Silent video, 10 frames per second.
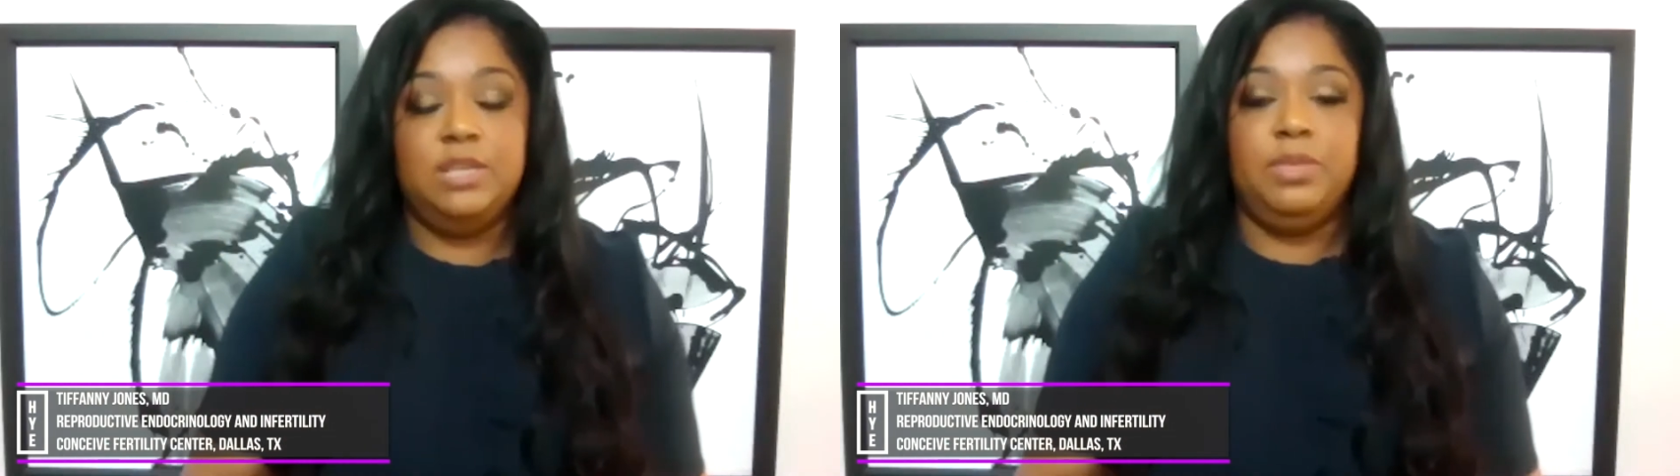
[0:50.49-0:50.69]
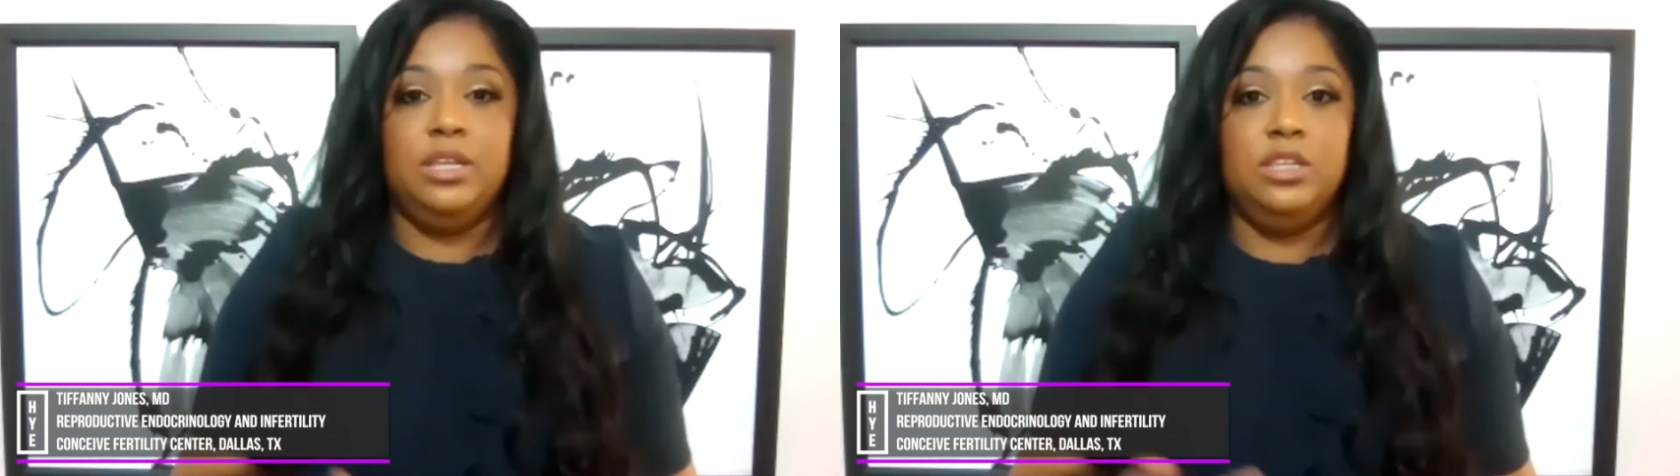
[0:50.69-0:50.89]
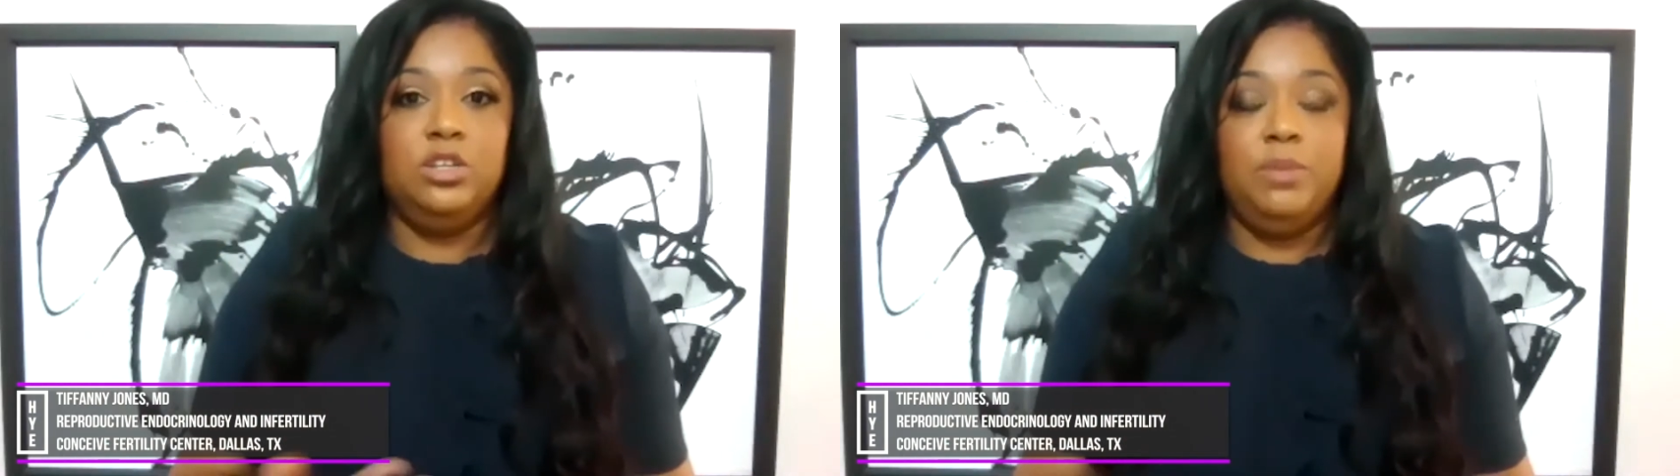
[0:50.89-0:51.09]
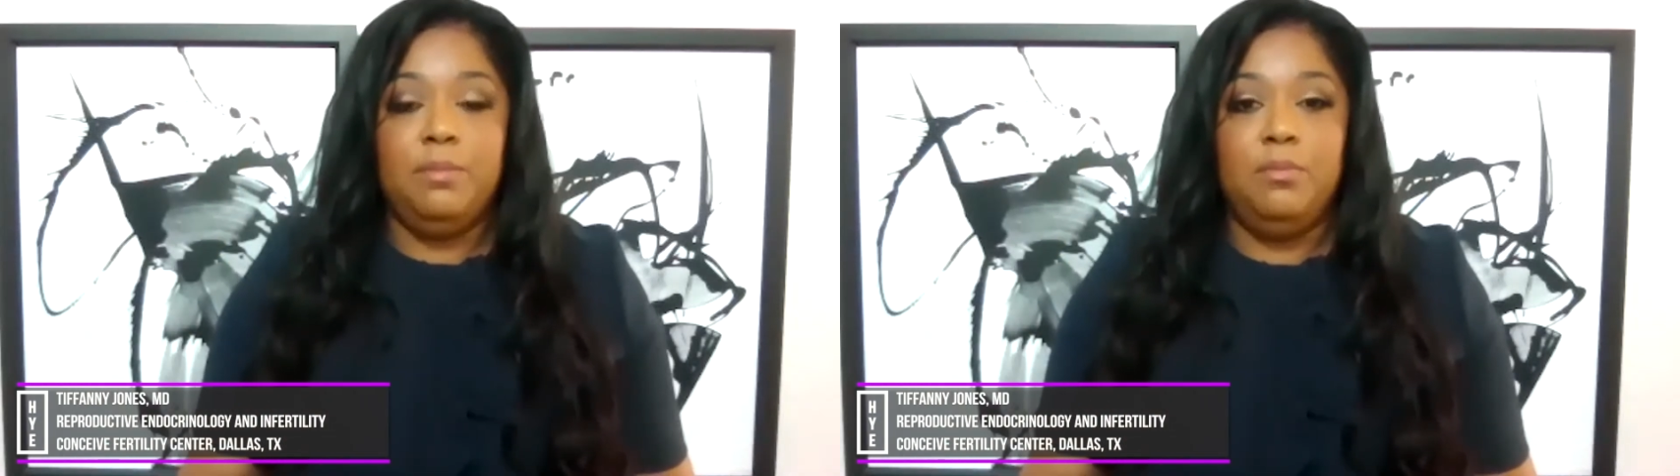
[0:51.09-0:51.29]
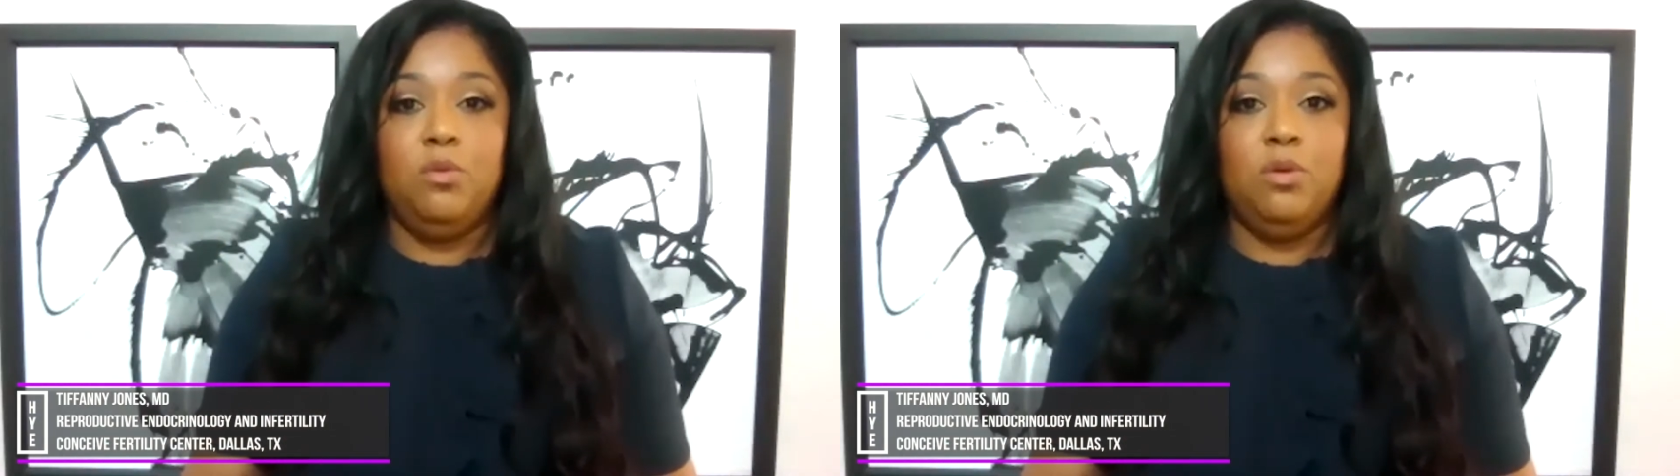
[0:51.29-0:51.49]
something a little
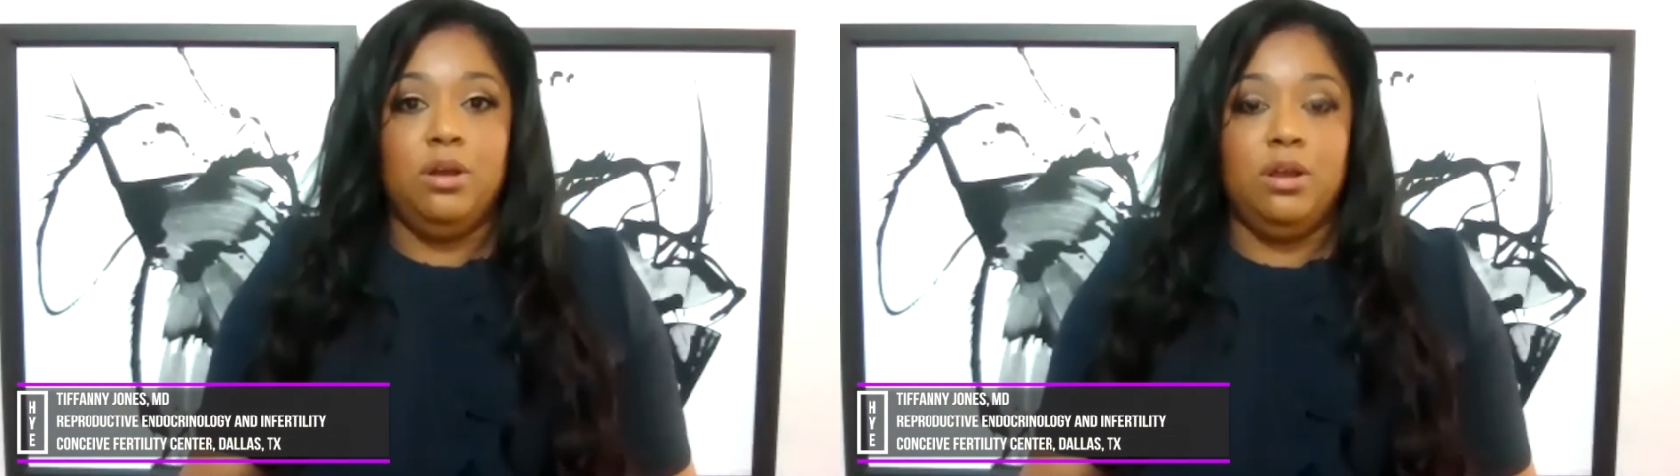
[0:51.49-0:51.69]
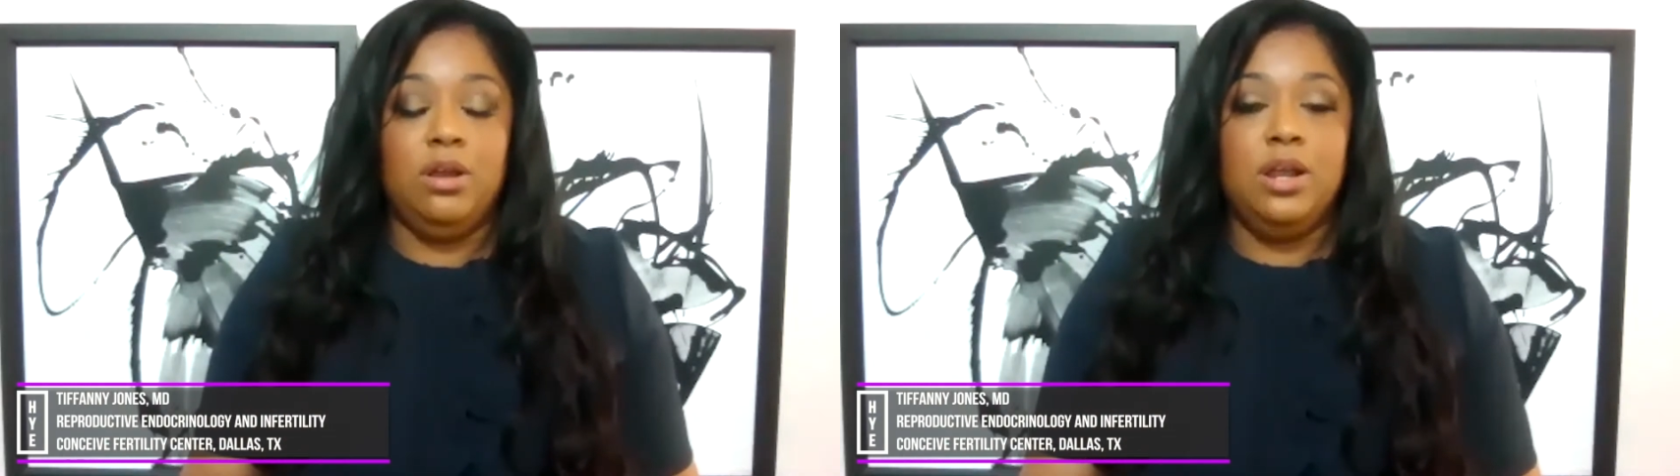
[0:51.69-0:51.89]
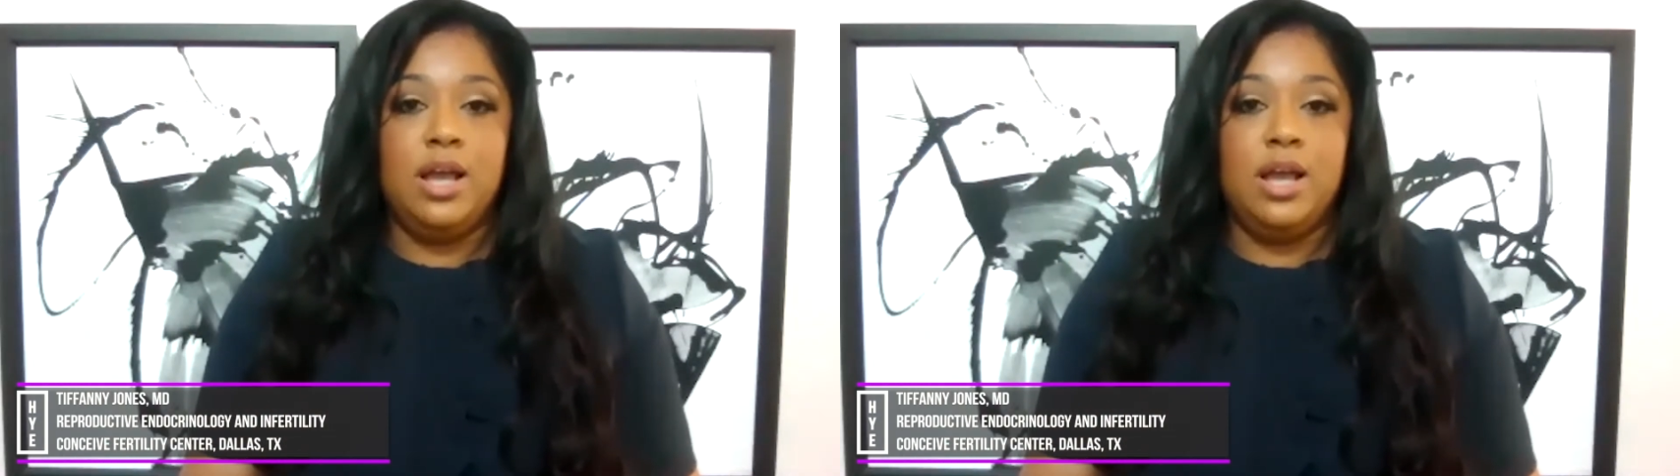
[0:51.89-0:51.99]
bit more